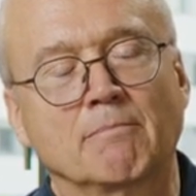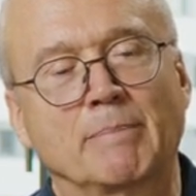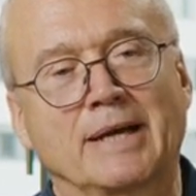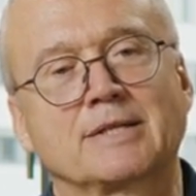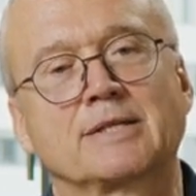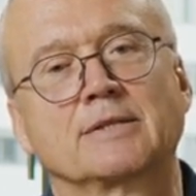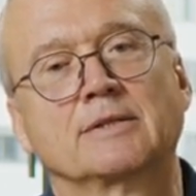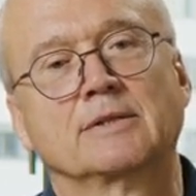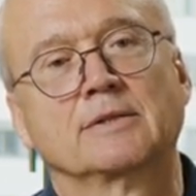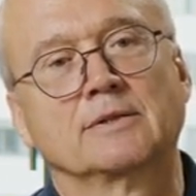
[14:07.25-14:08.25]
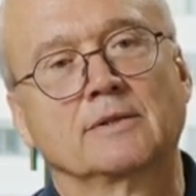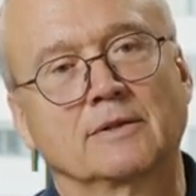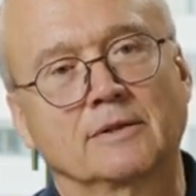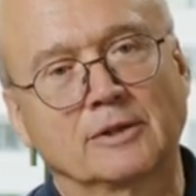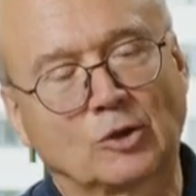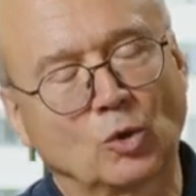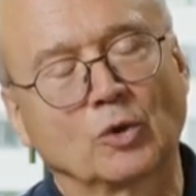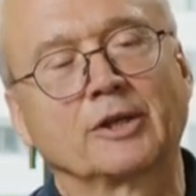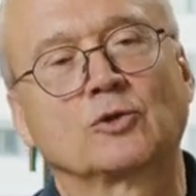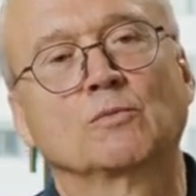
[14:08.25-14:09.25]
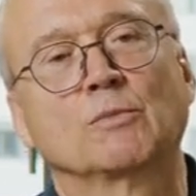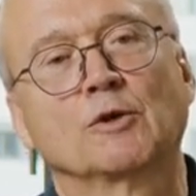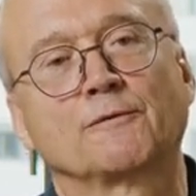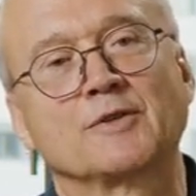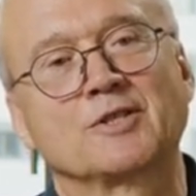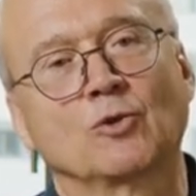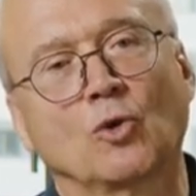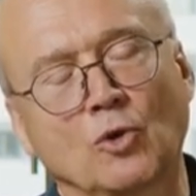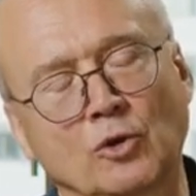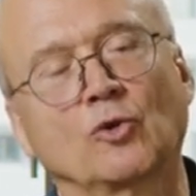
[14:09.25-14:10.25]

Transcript: But according to Murphy's law,